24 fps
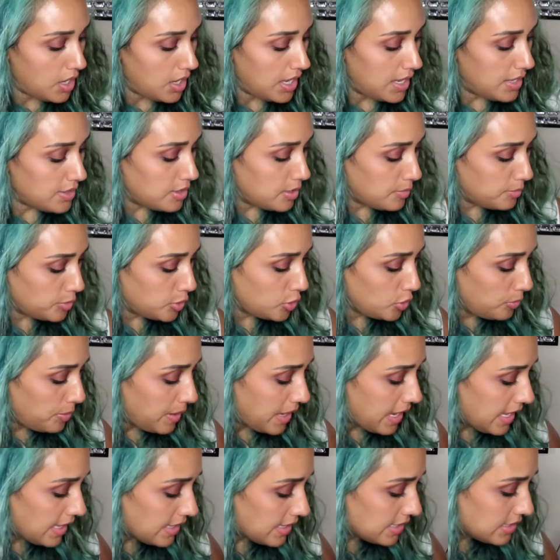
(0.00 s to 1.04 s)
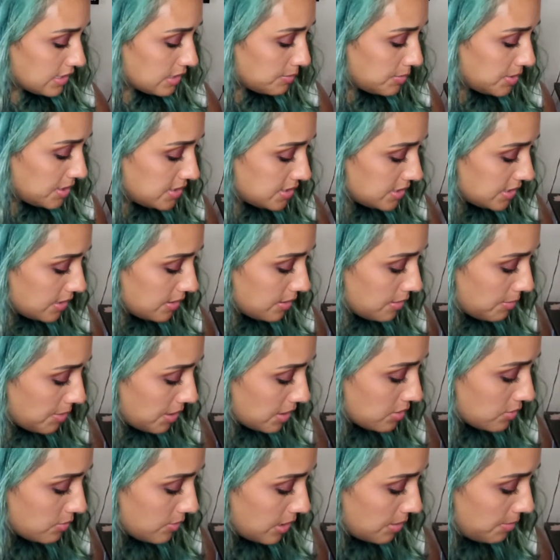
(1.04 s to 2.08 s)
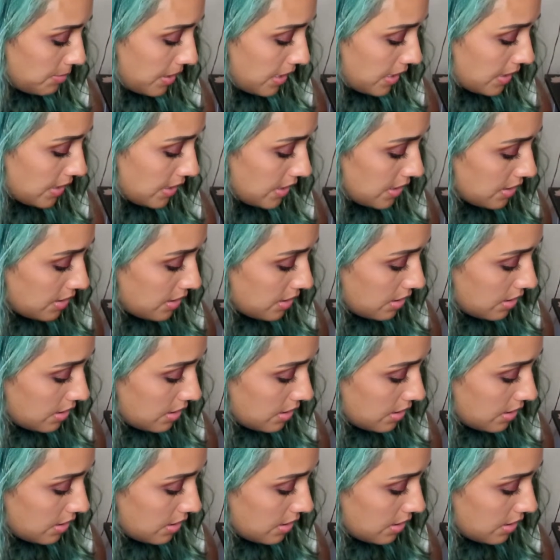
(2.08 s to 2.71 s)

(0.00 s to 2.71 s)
blue palette, let me see about the red palette.